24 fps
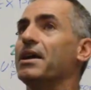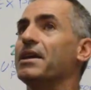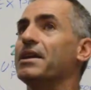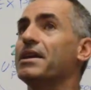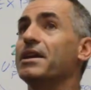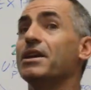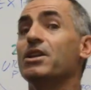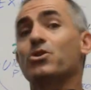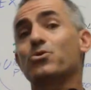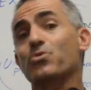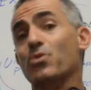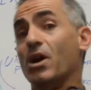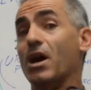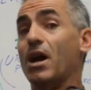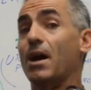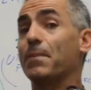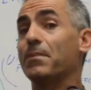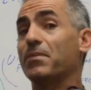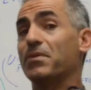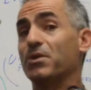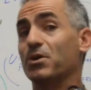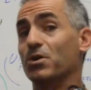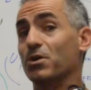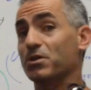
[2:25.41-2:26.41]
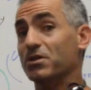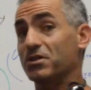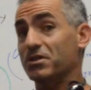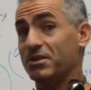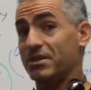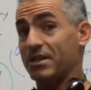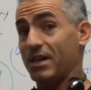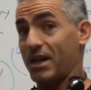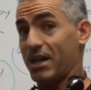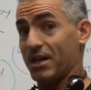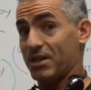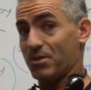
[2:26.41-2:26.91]
it dropped their
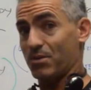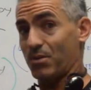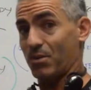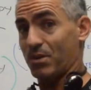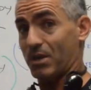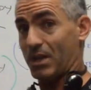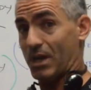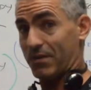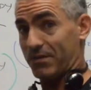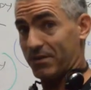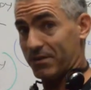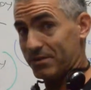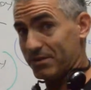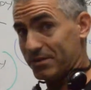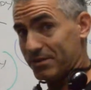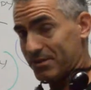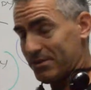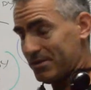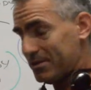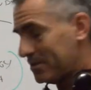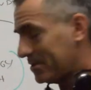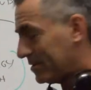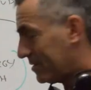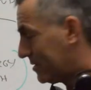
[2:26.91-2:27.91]
testosterone levels